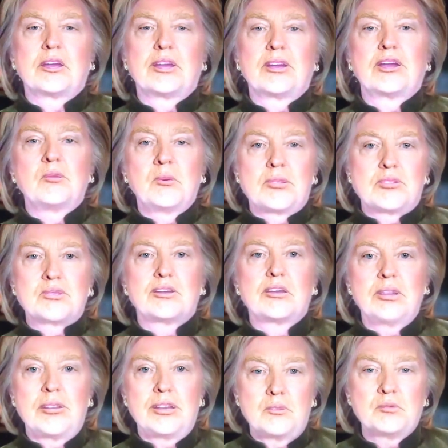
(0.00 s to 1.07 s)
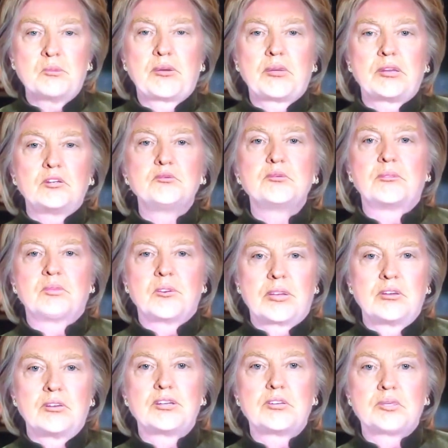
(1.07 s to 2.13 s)
thing I want to say. Let everybody who's ever
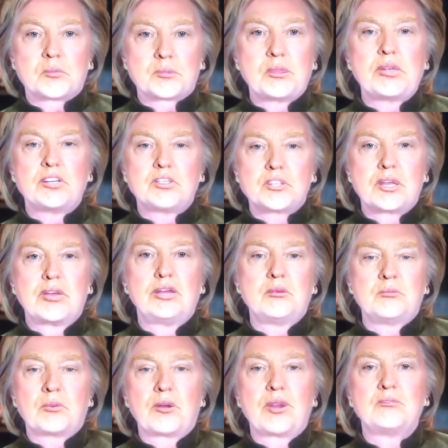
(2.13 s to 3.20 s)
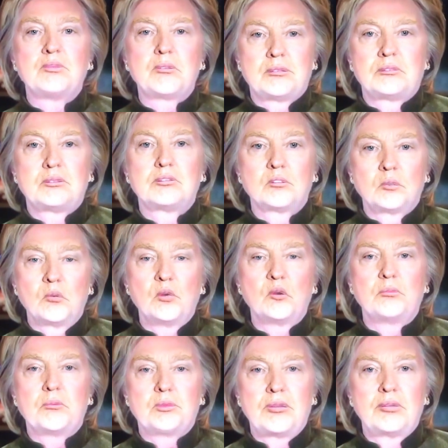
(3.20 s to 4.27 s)
given a speech to any private
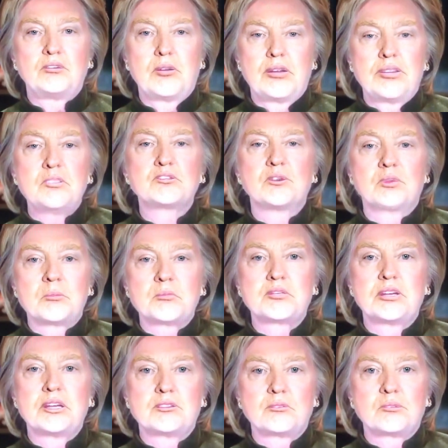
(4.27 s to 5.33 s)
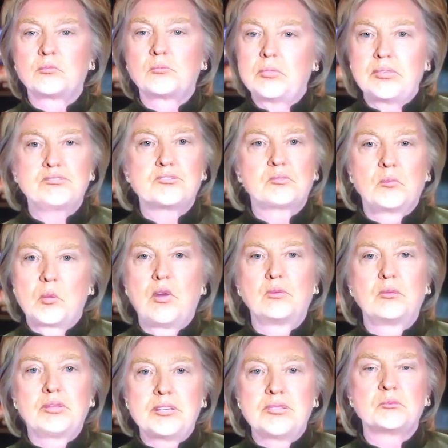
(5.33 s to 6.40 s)
group, under any circumstances, release them. We'll
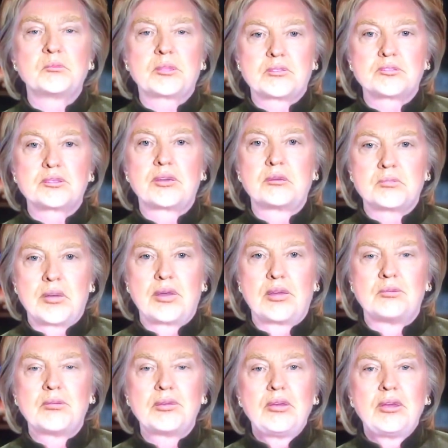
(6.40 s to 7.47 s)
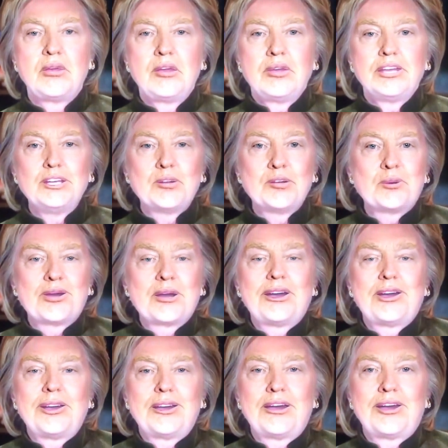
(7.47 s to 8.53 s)
all release them at the same time. You know,
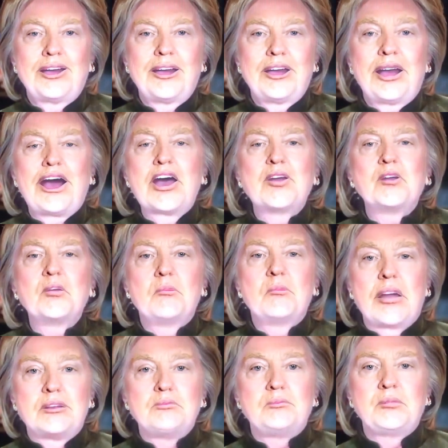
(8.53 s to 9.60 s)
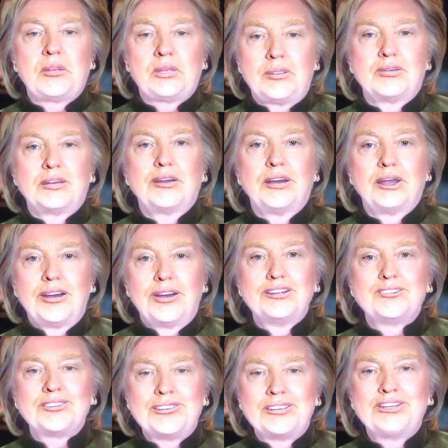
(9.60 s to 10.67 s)
I don't mind being
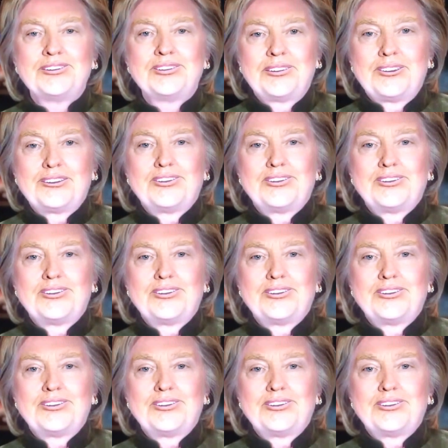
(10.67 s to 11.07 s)
the